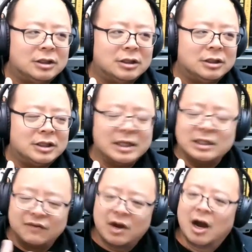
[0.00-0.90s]

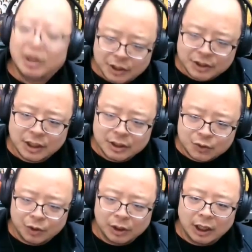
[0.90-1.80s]
sense of consciousness,
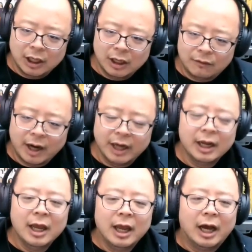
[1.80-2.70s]
really, right?
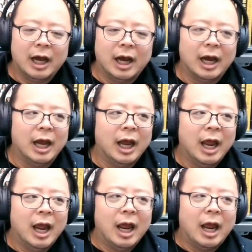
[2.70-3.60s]
Uh,
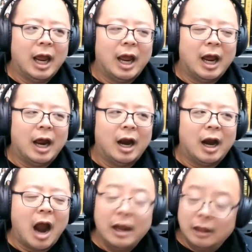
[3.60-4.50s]

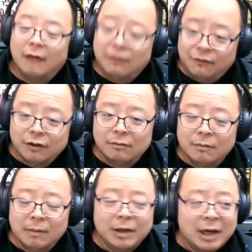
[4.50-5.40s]
I love the film
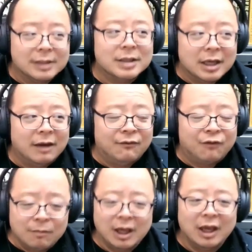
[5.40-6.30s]
because
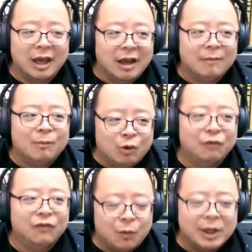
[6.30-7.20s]
for me, it
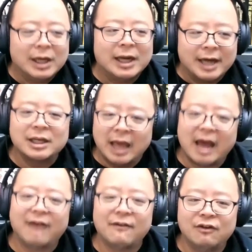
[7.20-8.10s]
proved that we can actually
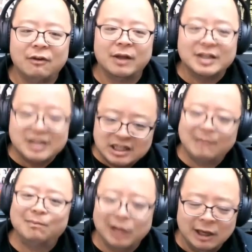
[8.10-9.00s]
have a film that's
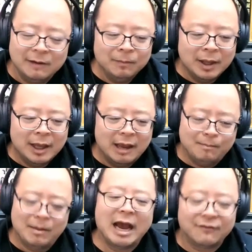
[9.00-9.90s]
deeply
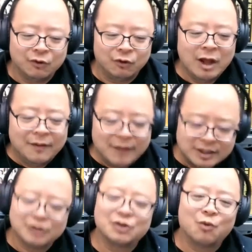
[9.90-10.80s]
impactful, that
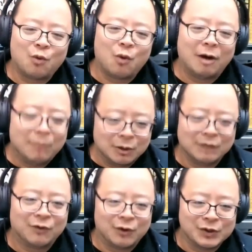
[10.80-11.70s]
doesn't require
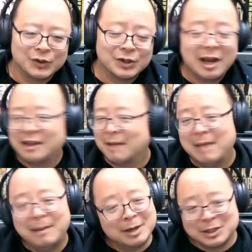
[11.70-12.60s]
multiverses, that
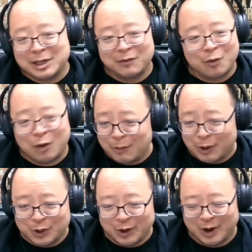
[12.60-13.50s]
maybe doesn't even require
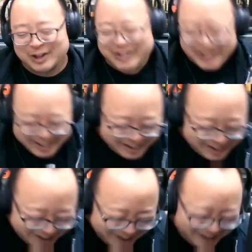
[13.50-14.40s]
martial arts,
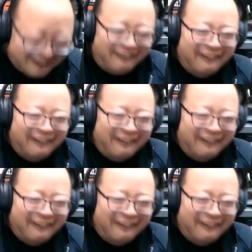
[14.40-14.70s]
you know?